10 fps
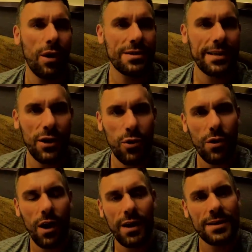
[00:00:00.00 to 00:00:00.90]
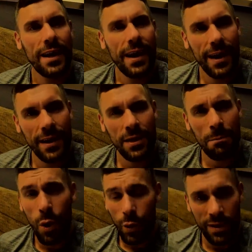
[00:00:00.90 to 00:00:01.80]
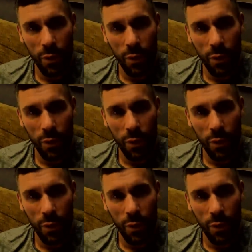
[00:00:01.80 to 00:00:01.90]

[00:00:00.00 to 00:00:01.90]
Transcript: I'll see you guys in the morning.